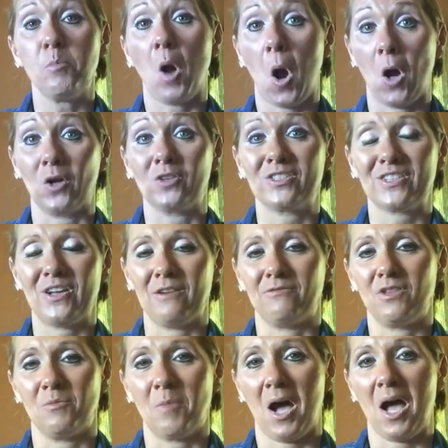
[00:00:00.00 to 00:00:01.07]
part
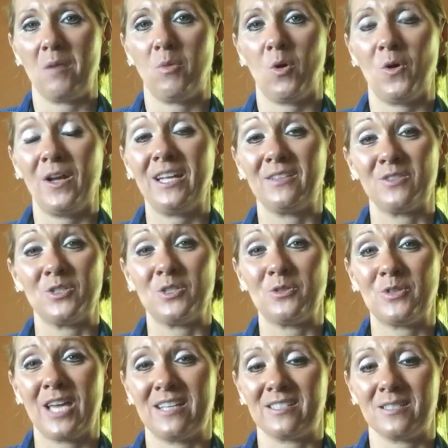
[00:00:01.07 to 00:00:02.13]
of the Bible in the
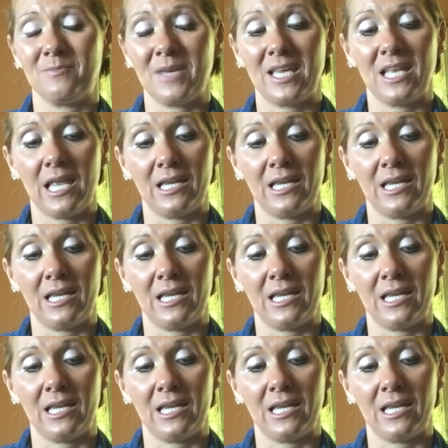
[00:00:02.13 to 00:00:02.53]
New Testament.